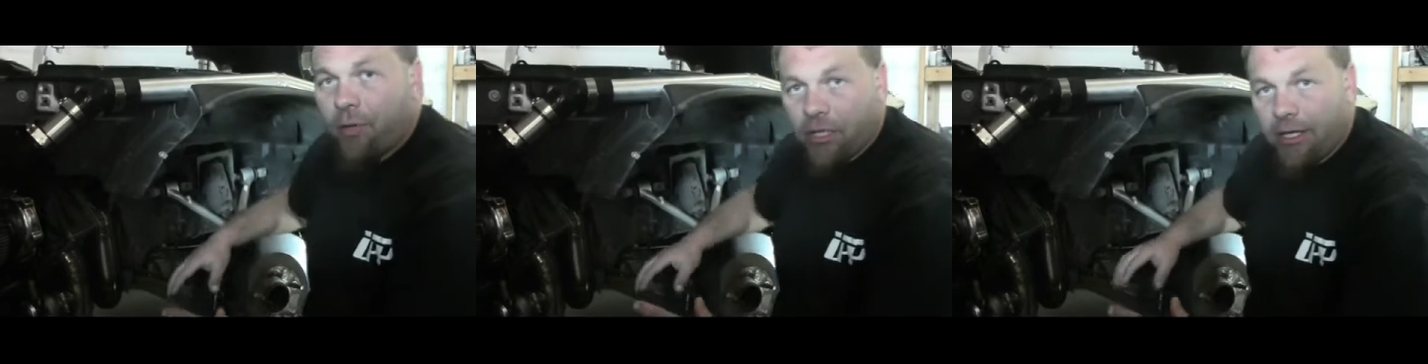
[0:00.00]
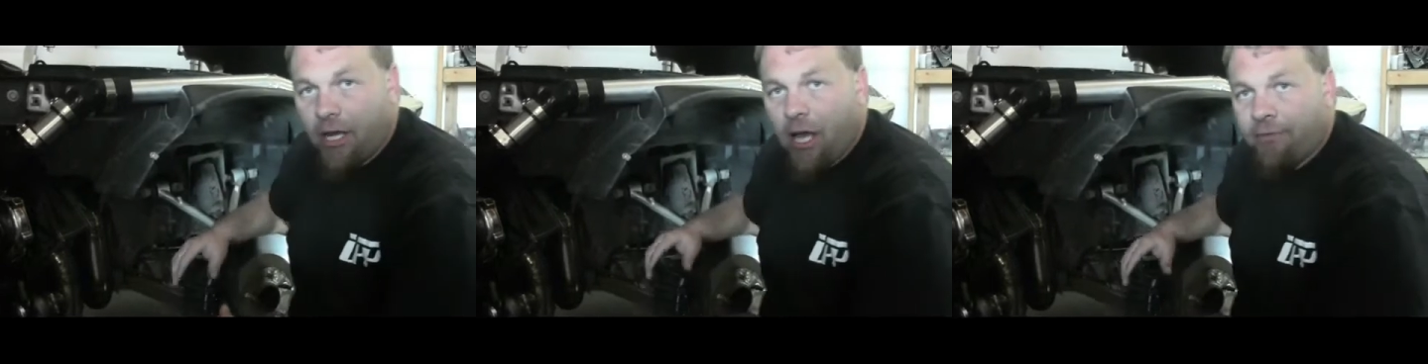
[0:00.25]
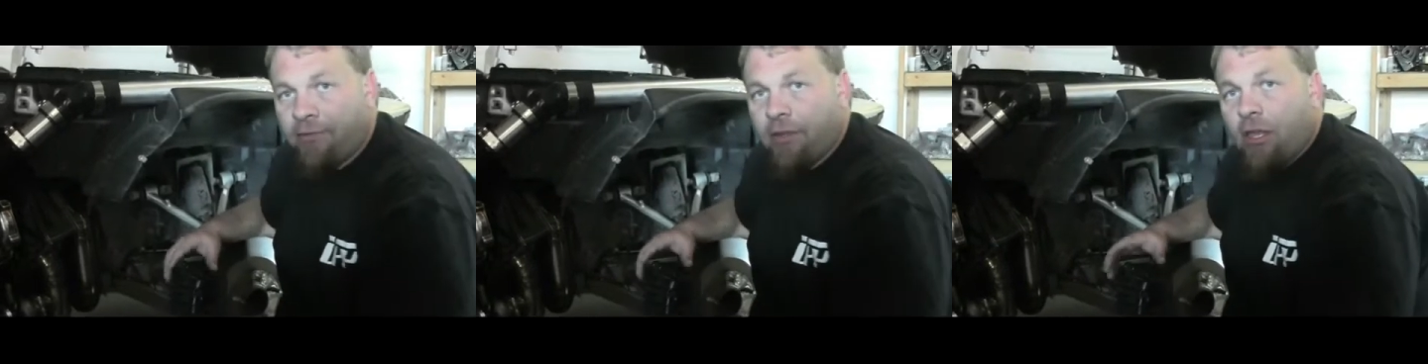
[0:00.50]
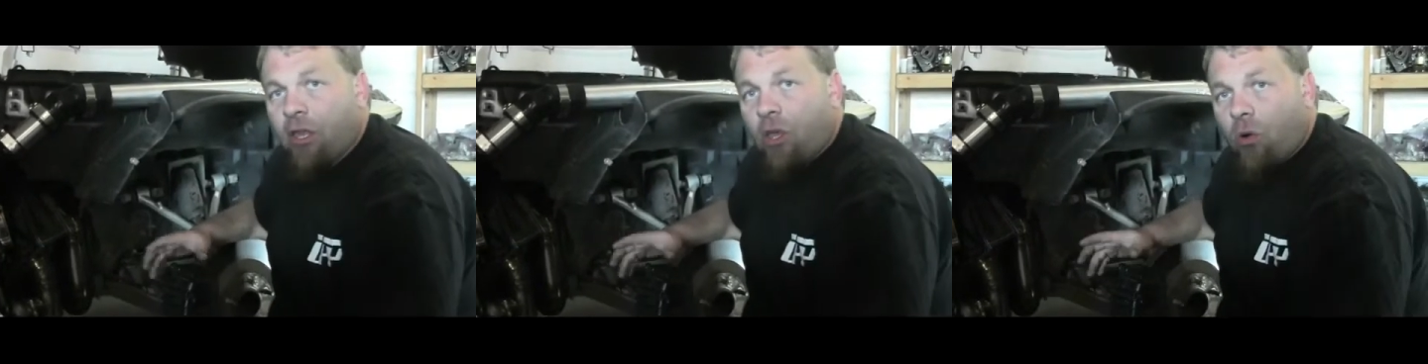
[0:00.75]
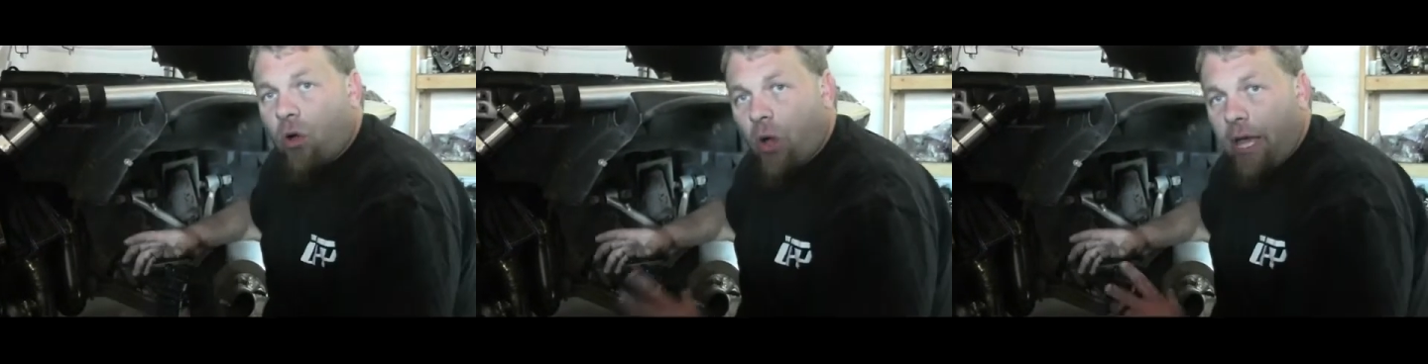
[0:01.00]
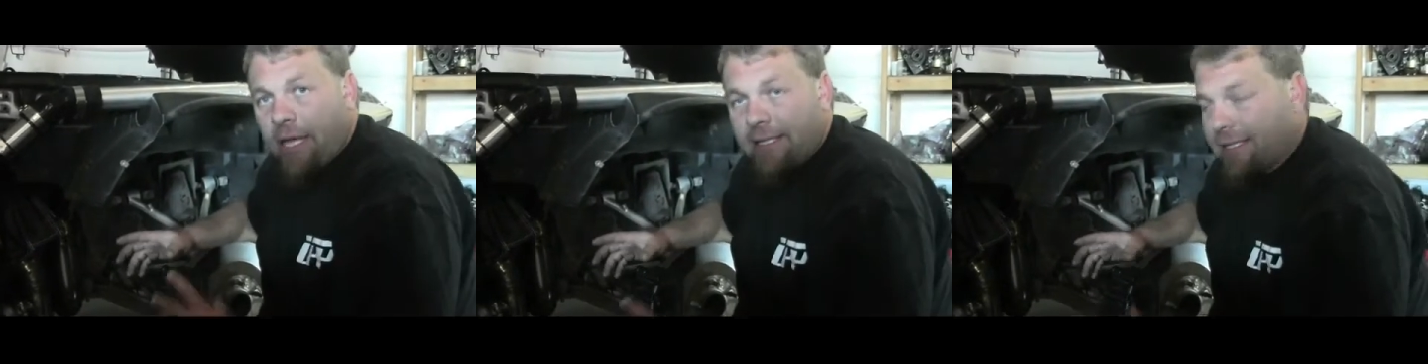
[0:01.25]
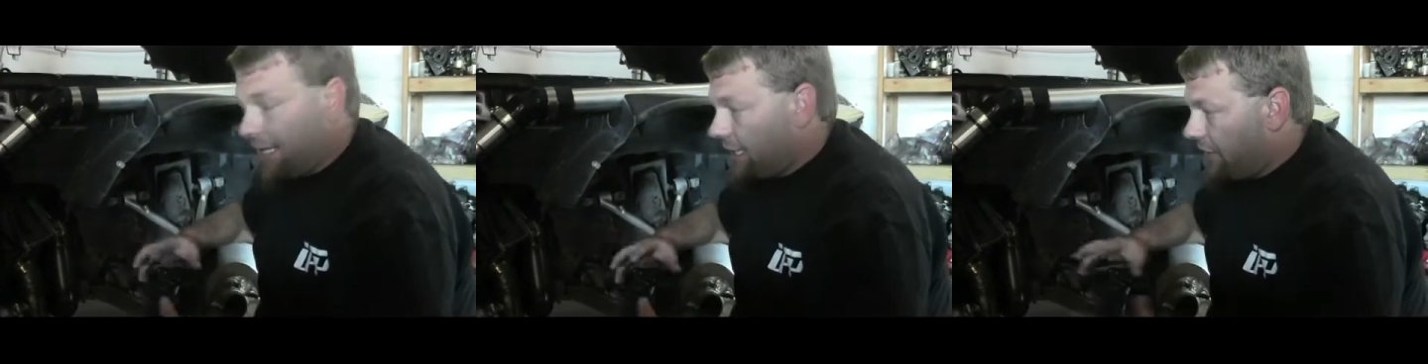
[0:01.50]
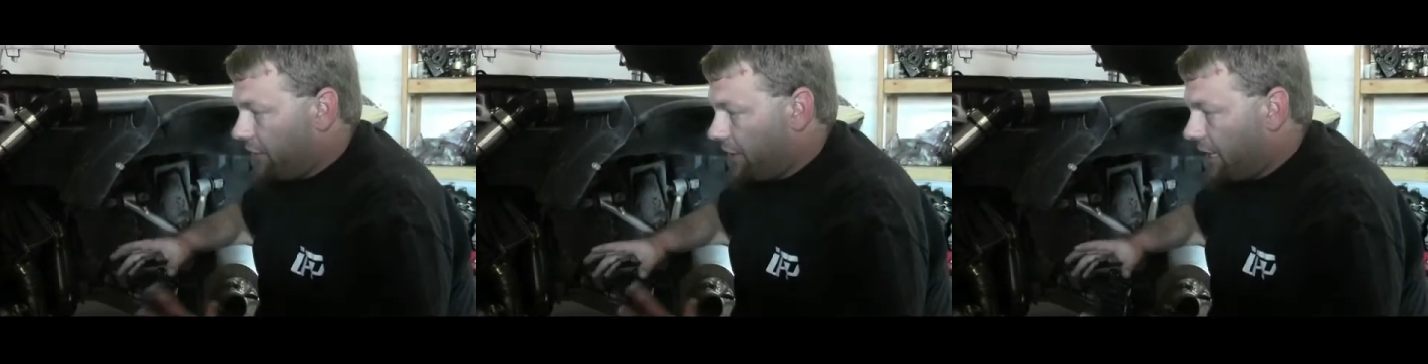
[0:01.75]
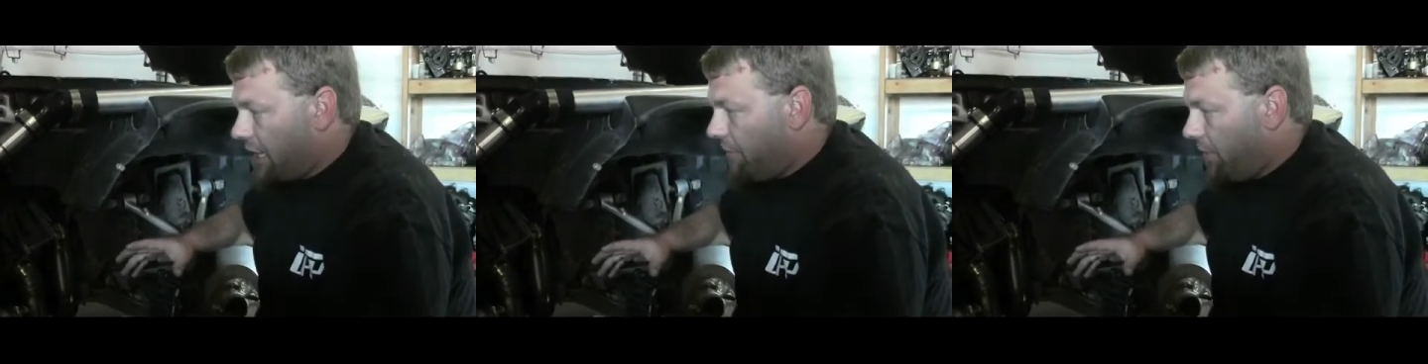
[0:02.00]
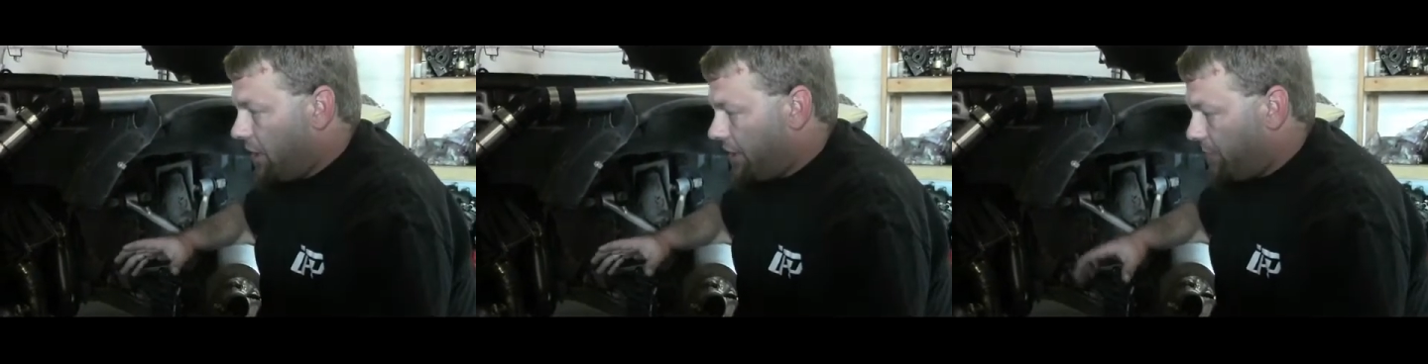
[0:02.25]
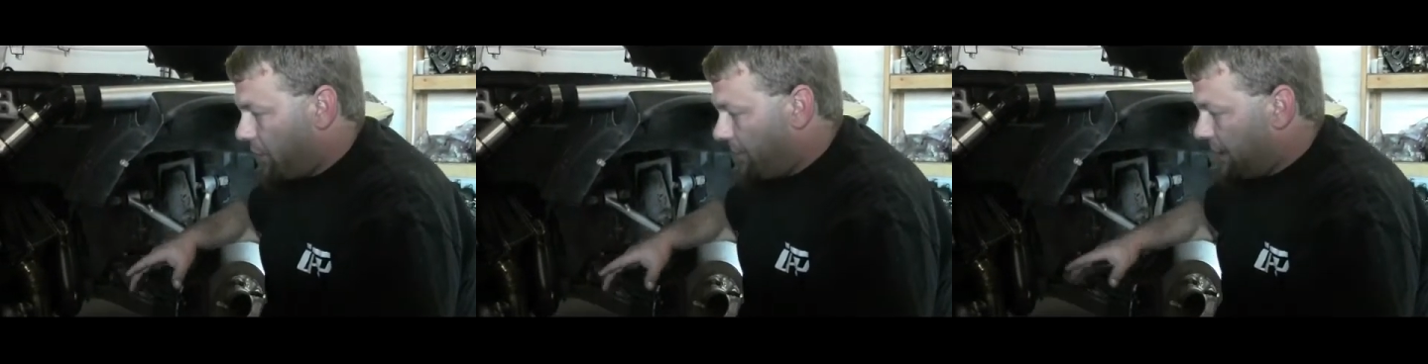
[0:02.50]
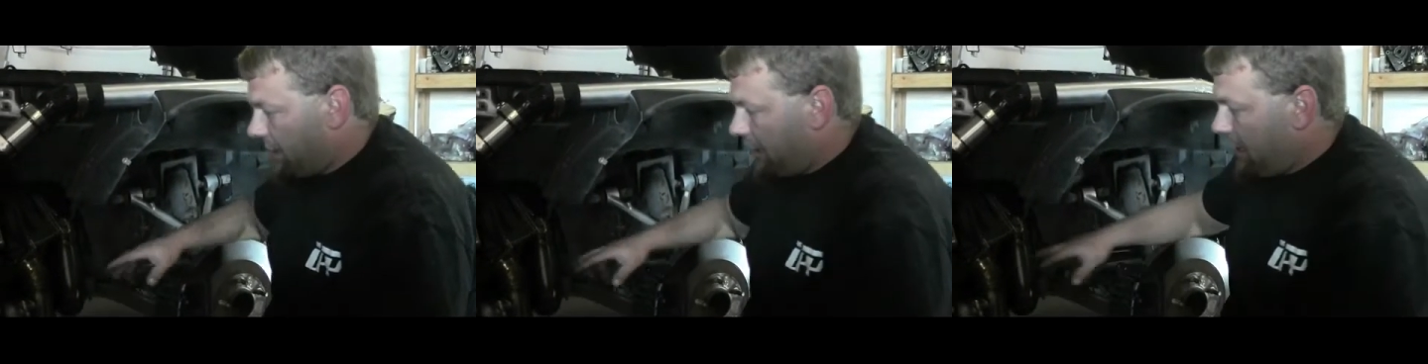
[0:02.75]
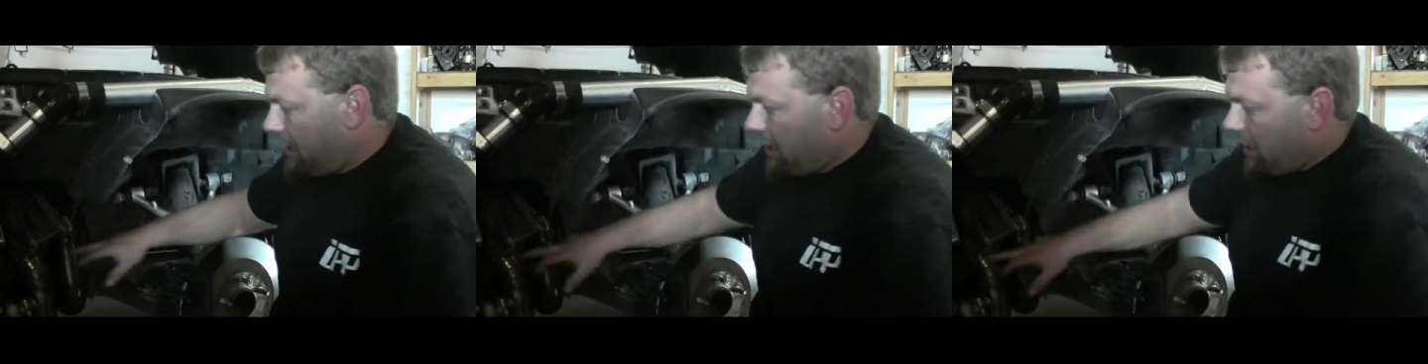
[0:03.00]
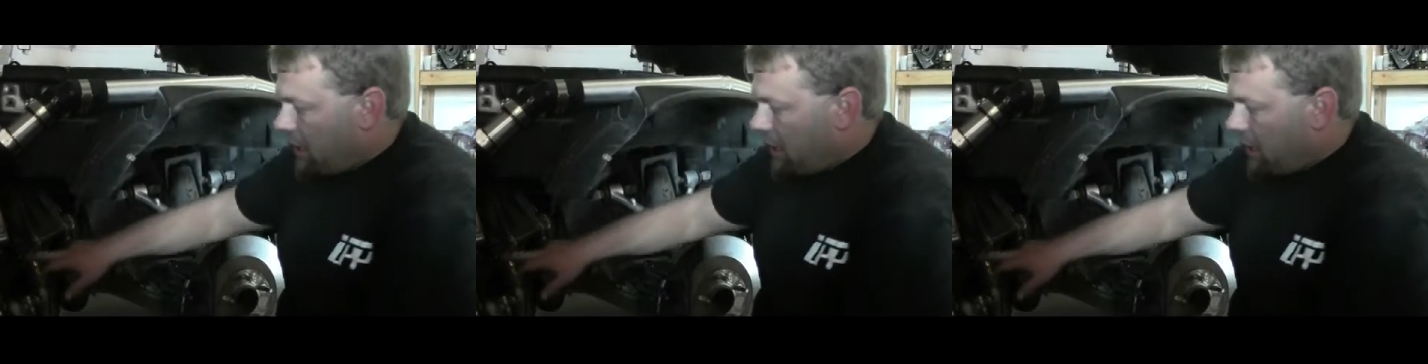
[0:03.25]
pull it off, We'll go ahead and seal everything up on it permanently.